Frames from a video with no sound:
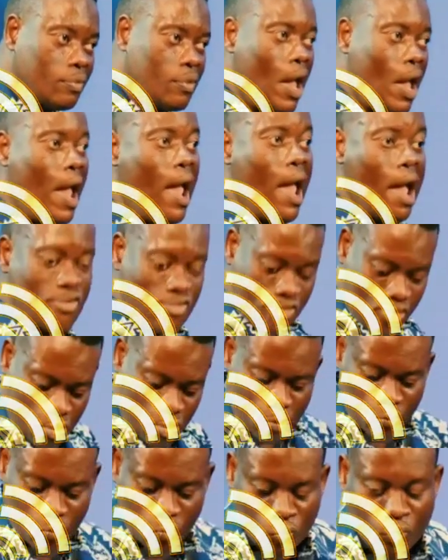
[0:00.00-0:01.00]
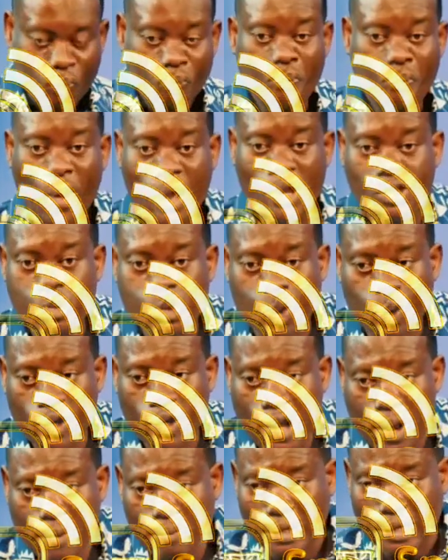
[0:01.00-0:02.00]
heaven pens your
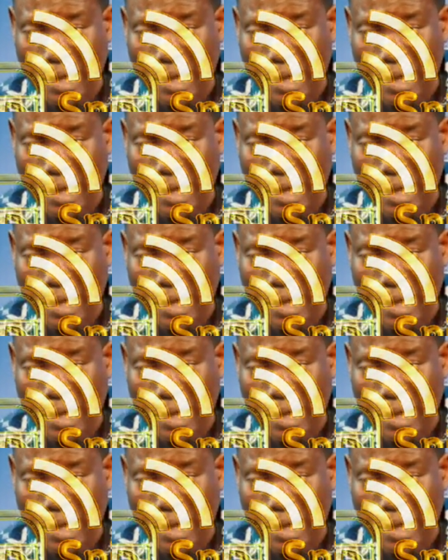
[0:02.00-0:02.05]
name